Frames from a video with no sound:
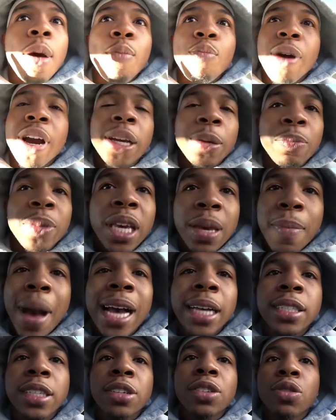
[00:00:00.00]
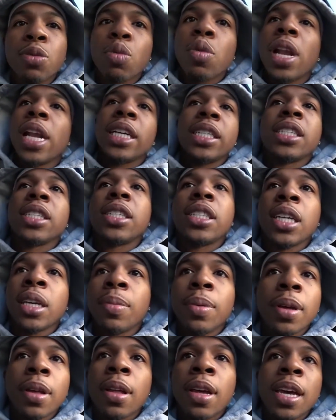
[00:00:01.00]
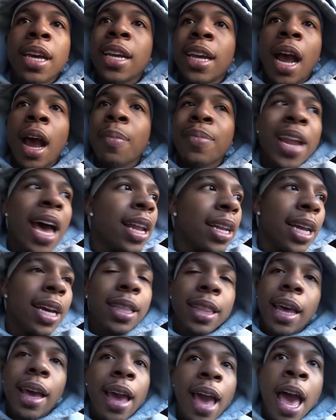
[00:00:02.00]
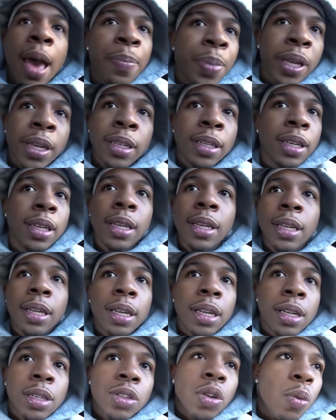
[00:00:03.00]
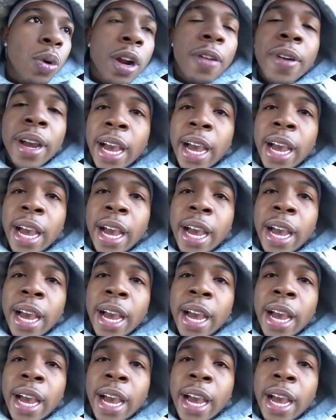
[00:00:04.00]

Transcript: break me and my sister relationship. I'm not letting that happen. So whatever